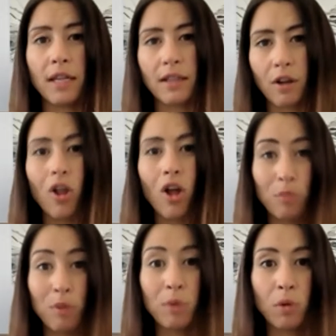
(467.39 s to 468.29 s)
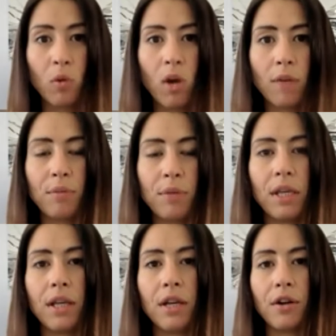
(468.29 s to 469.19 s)
I think a lot of people would want to be
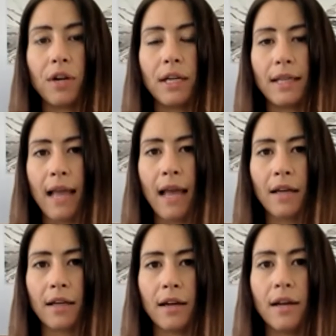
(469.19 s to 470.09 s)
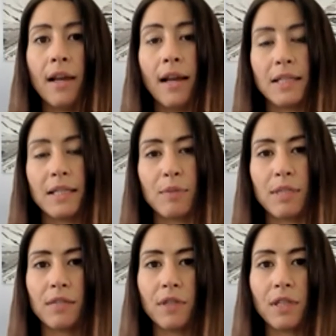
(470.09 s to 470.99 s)
here in Canada and
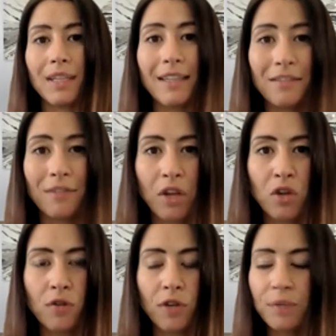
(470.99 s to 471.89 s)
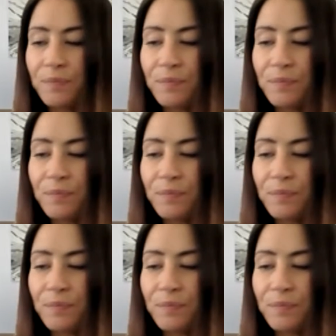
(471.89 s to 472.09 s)
specifically in Vancouver.